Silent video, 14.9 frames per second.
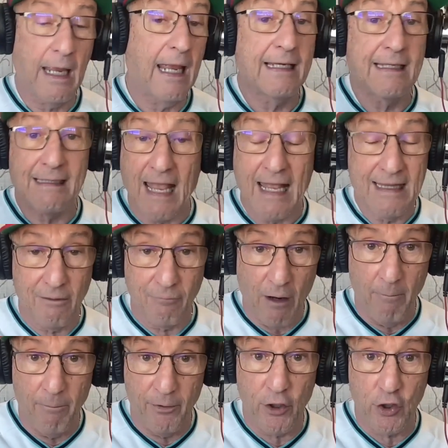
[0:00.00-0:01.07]
and the
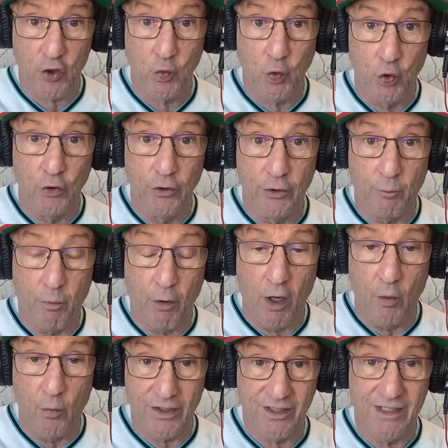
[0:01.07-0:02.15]
umpires ruled the
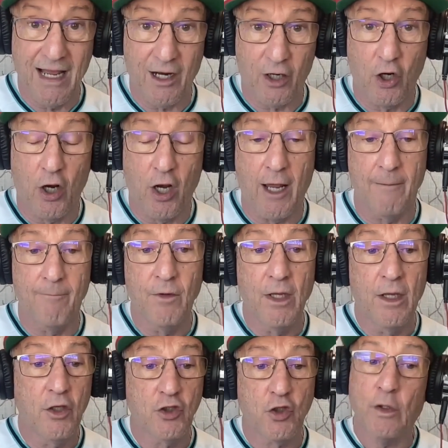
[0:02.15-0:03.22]
ball was not caught.
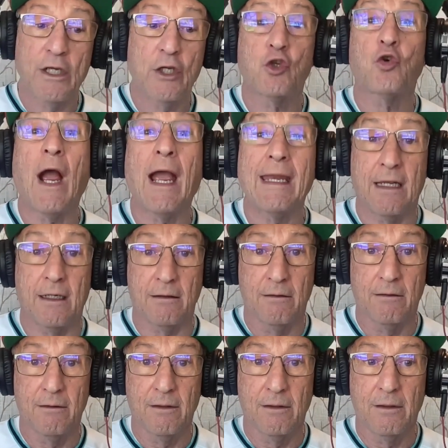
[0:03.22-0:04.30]
So he tried it.
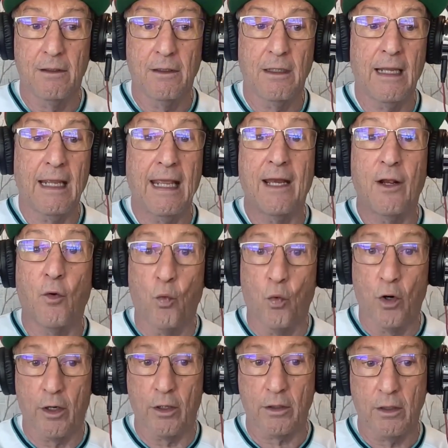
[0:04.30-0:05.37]
and it
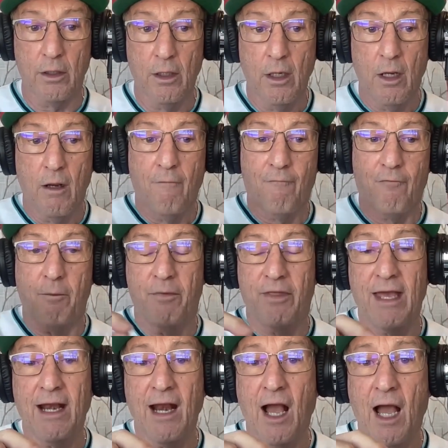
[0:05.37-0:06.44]
worked. From
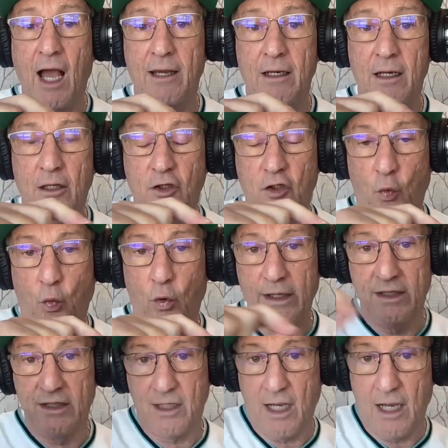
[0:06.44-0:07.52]
then on, the
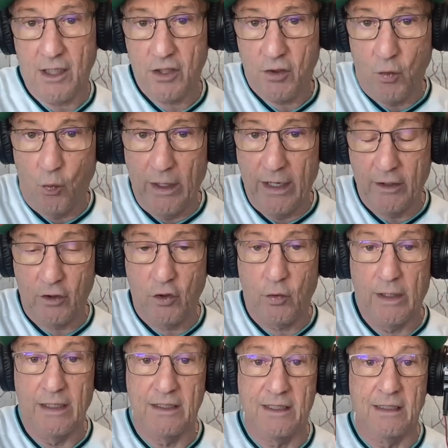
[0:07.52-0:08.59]
White Sox went
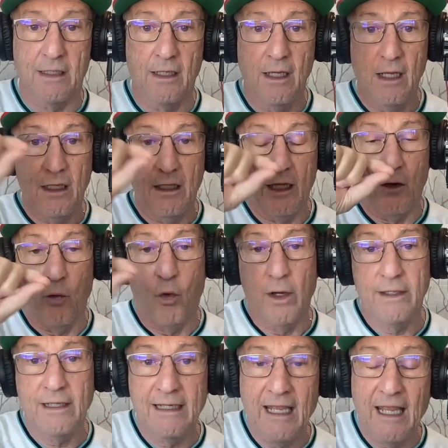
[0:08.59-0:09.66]
crazy. They
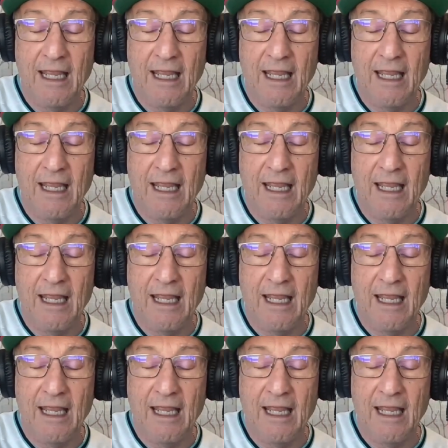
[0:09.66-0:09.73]
won the